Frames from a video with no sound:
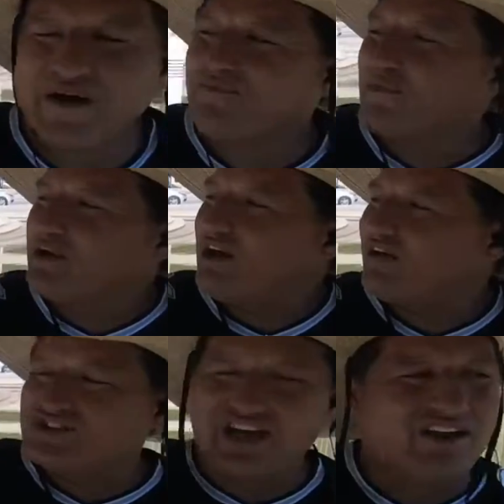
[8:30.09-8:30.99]
I'm from another
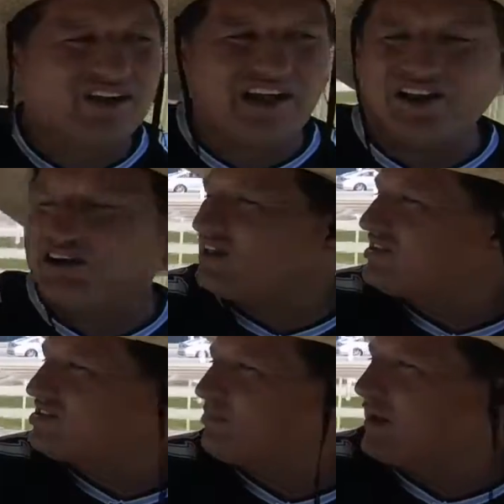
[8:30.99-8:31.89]
town and I look at
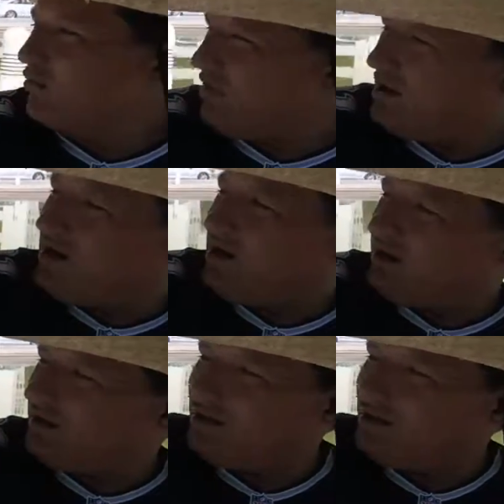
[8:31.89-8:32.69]
this, I'm like, what?